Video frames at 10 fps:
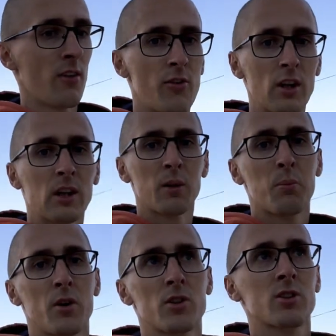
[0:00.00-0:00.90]
feeling
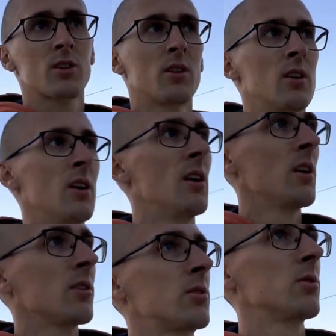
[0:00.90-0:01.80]
pushed
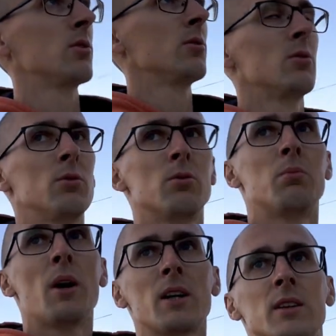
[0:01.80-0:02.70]
to
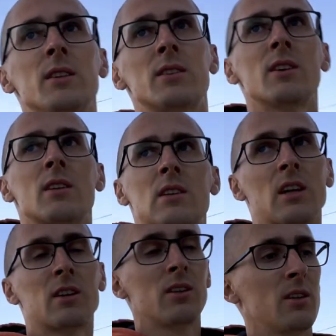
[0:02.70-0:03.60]
buy these things
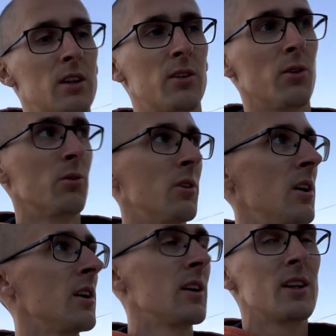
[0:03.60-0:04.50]
like in, I don't know,
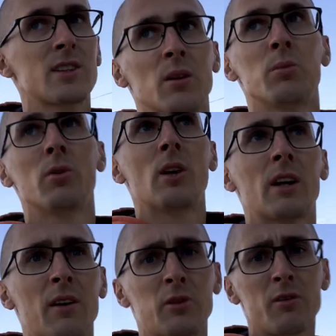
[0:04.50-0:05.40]
Istanbul. I
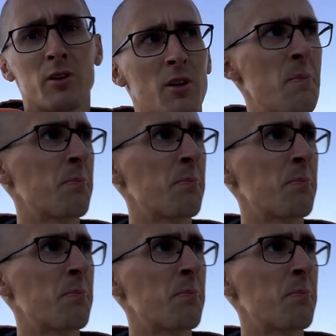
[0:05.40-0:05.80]
have never